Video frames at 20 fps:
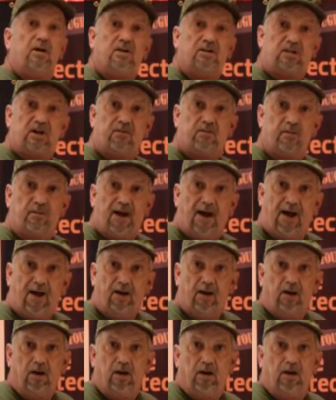saver
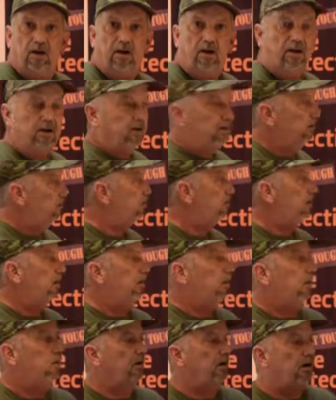bag and suck
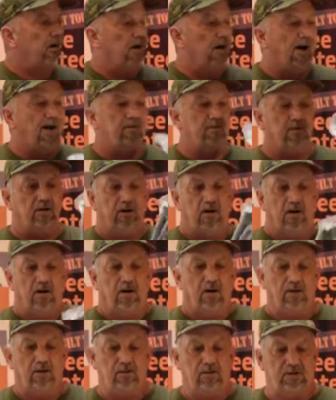all the air out of it.
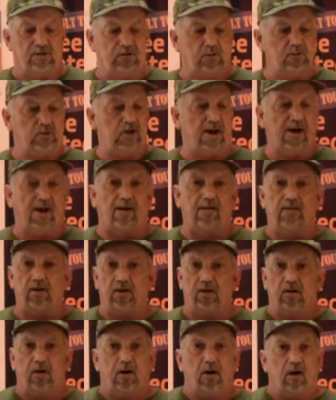And this is what you have.
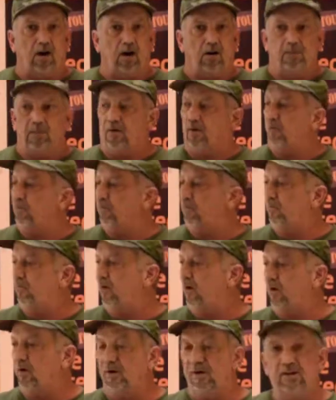They're
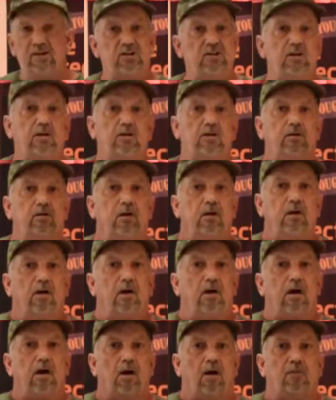very easy
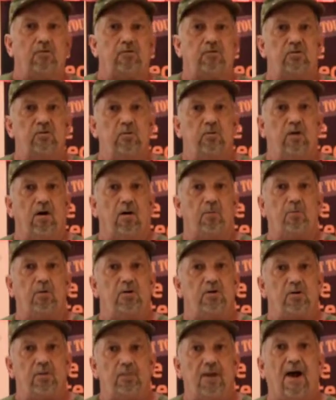to put
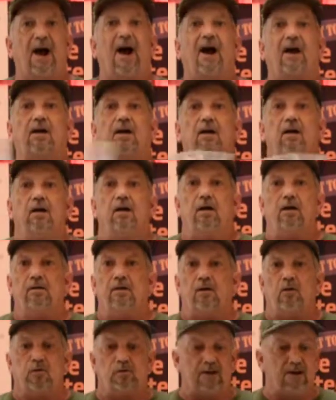in your pack, and
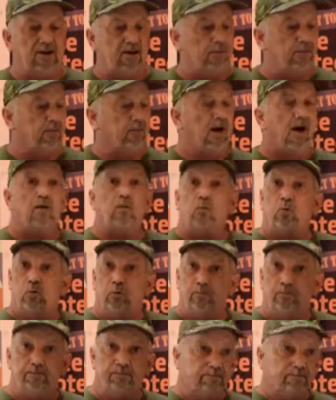they don't take up a lot of room.